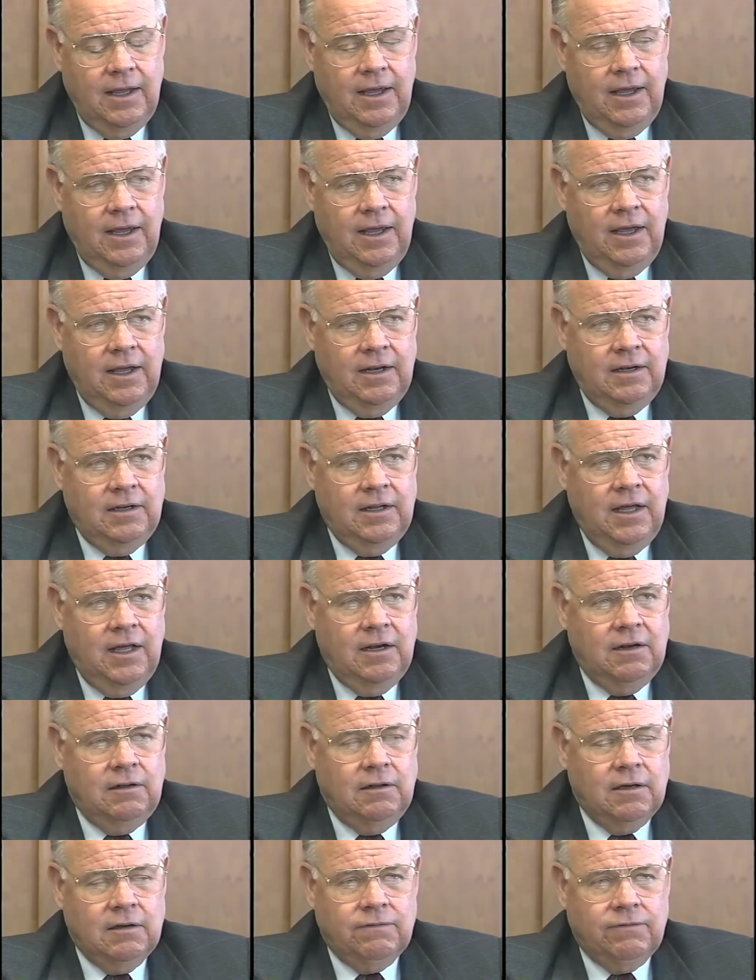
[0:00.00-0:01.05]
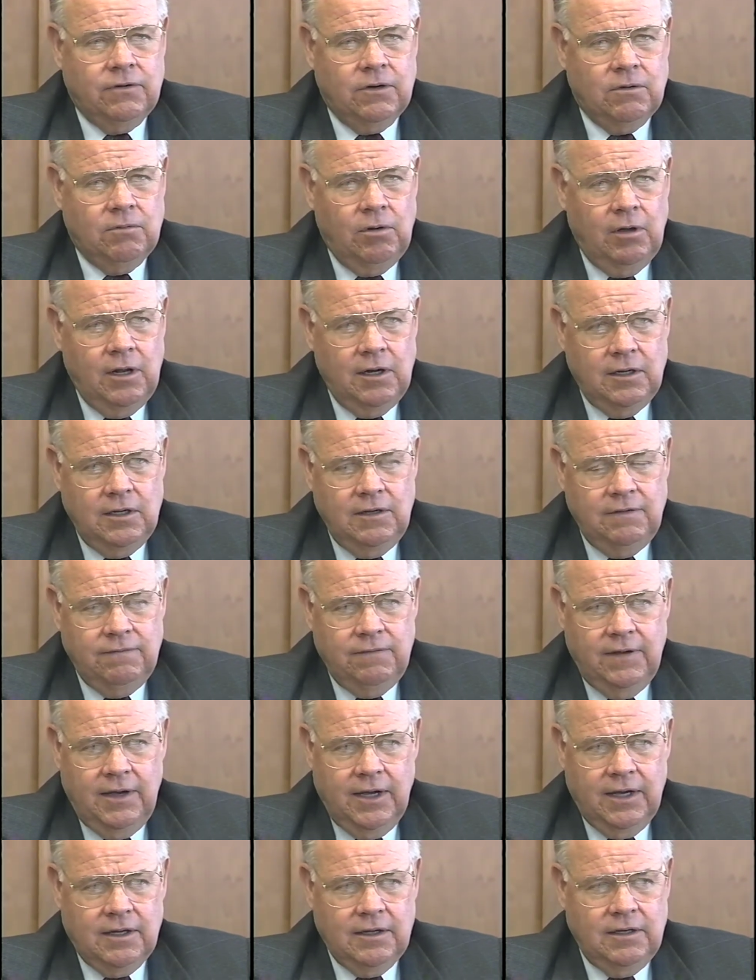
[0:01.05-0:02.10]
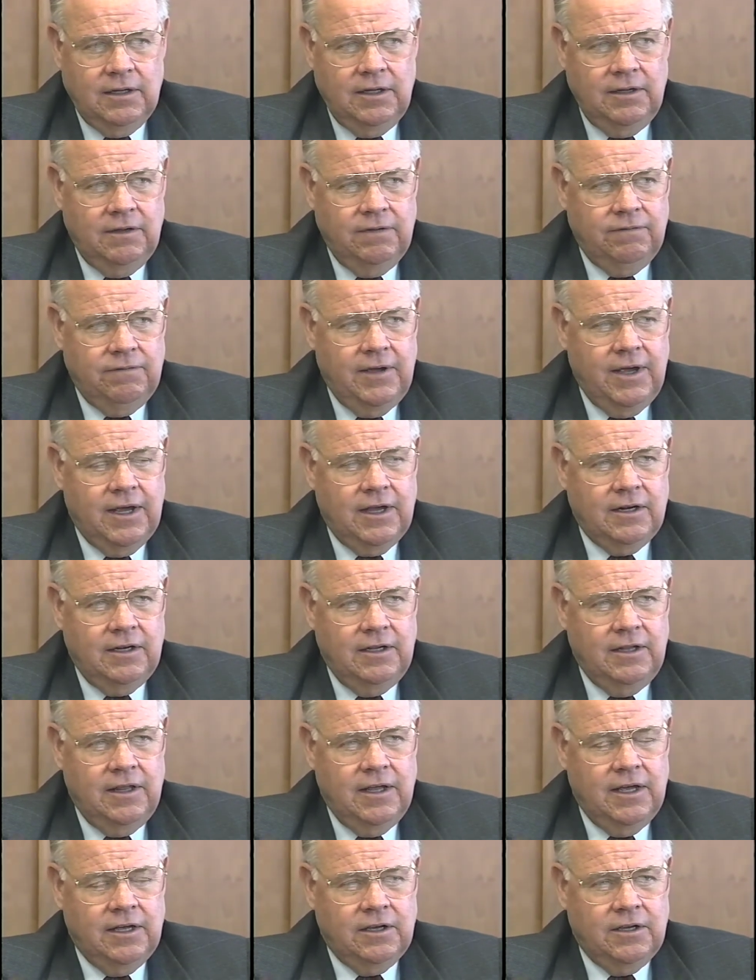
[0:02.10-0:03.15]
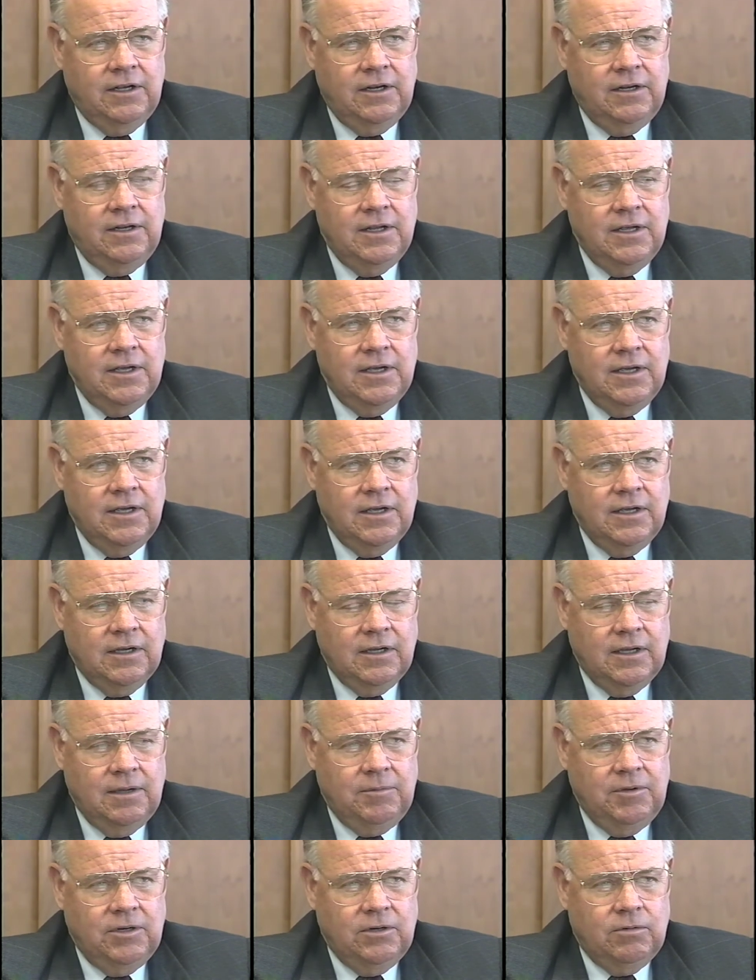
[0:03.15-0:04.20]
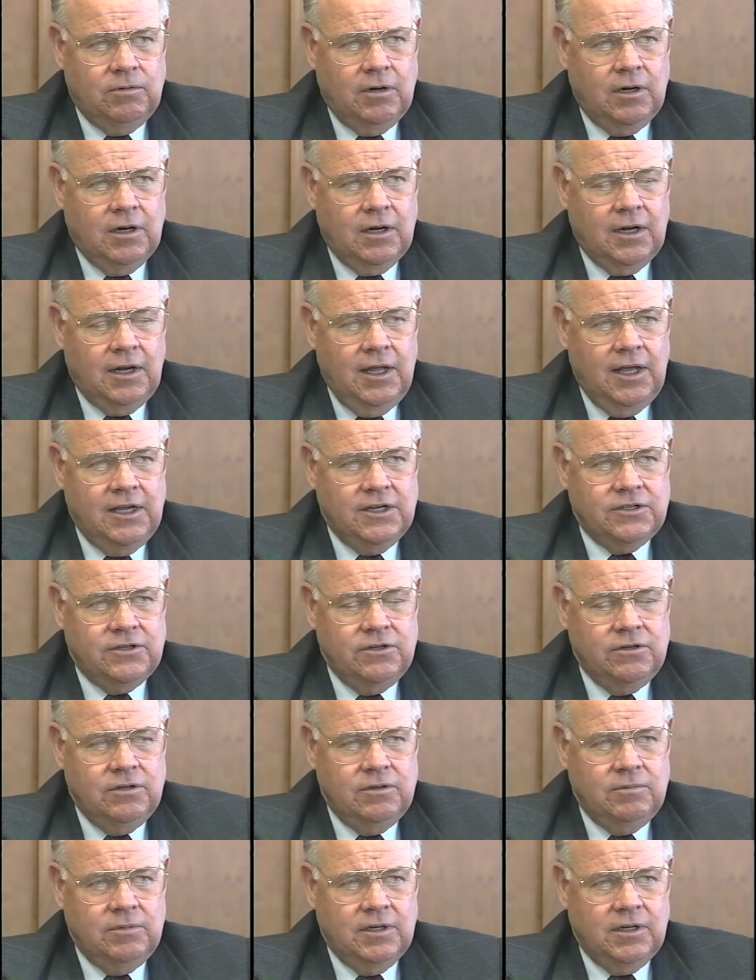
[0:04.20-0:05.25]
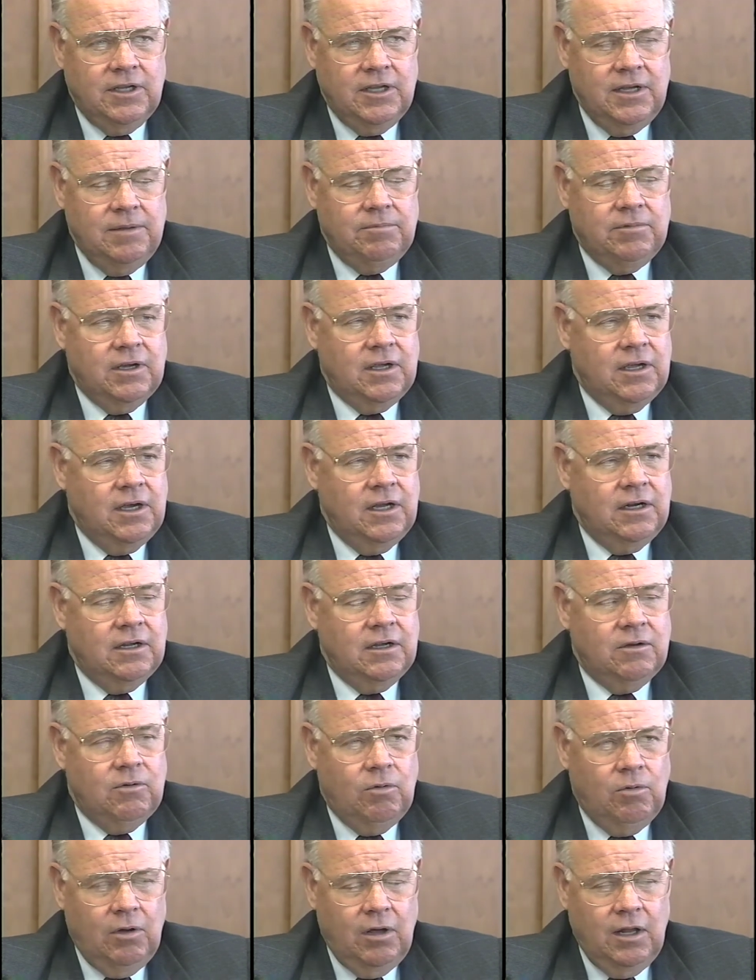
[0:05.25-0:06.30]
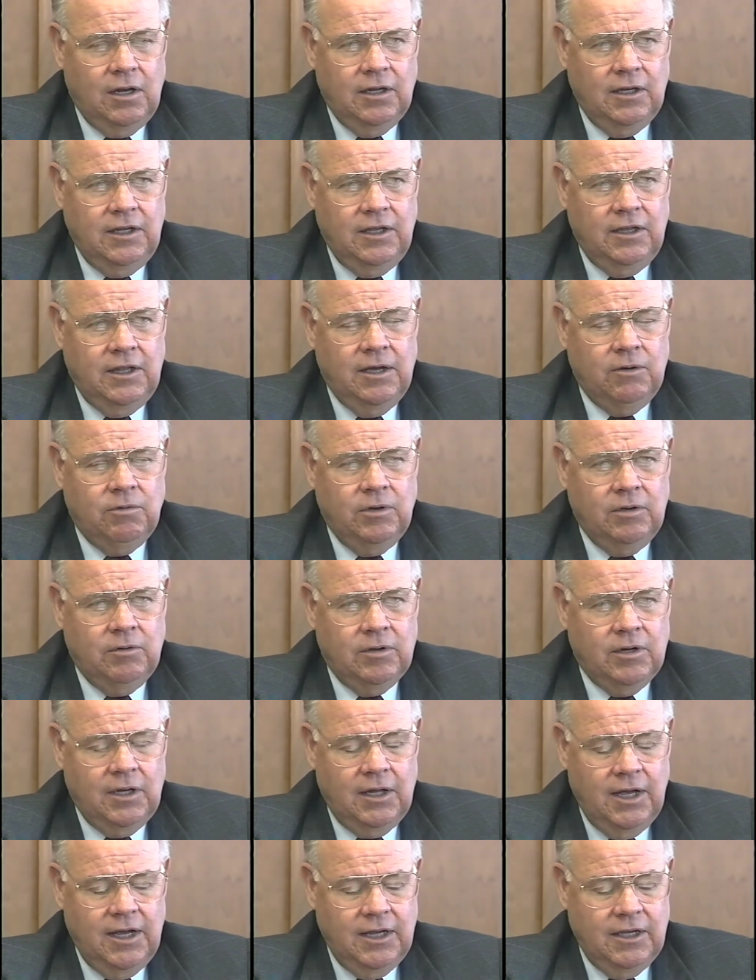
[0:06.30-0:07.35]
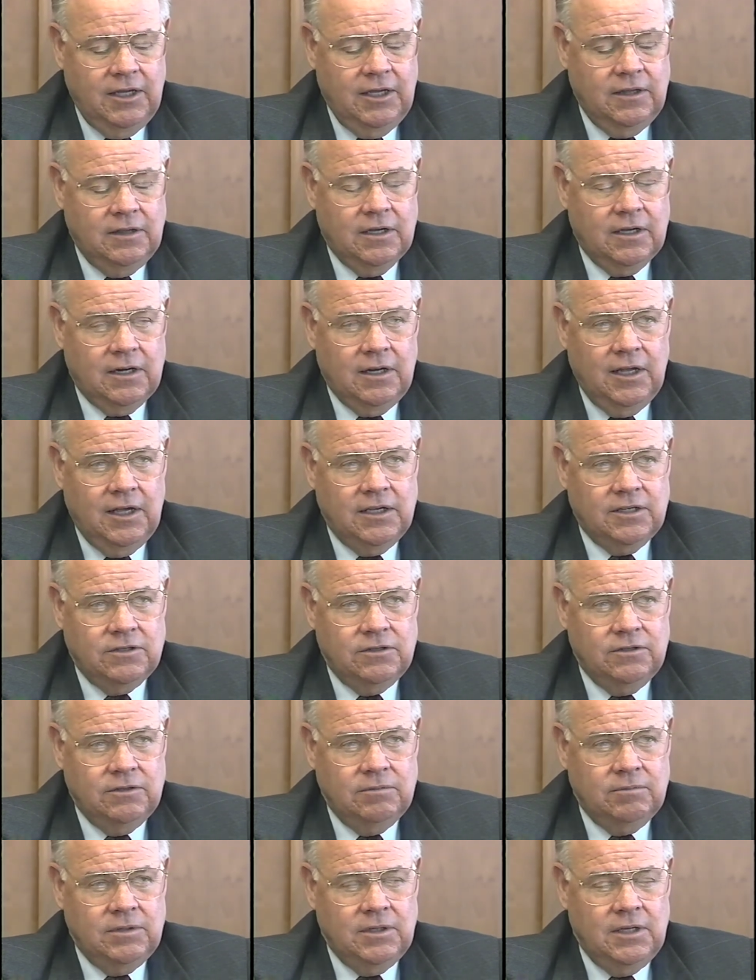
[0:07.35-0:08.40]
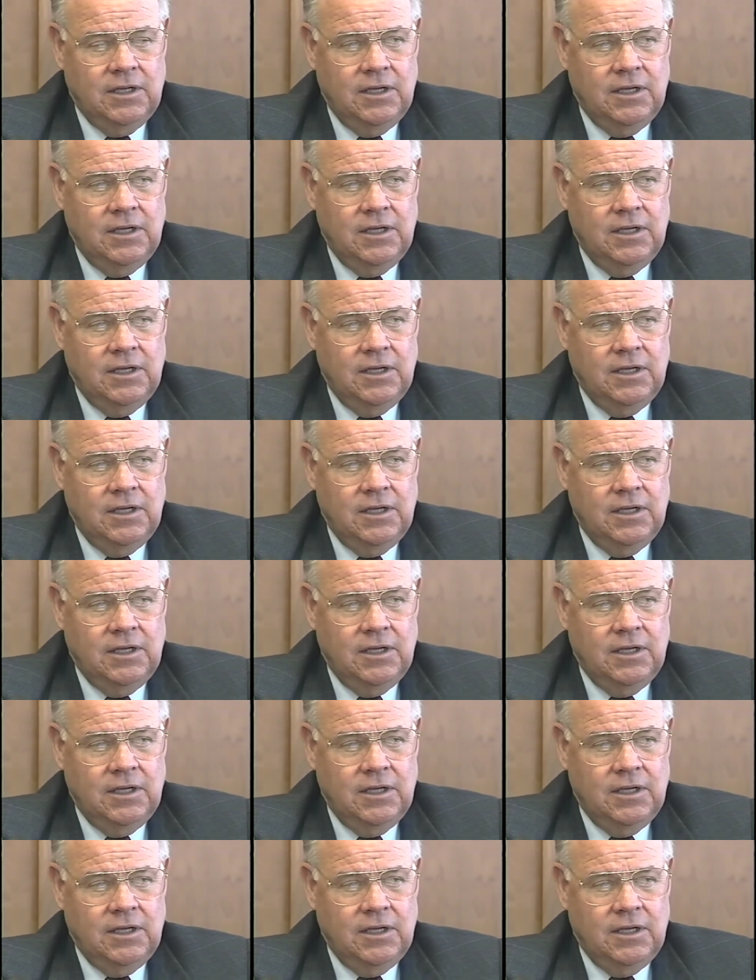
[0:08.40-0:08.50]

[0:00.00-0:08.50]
and, and look for quality faculty, faculty that could come into our classroom and keep the kind of quality that we would like in the classroom.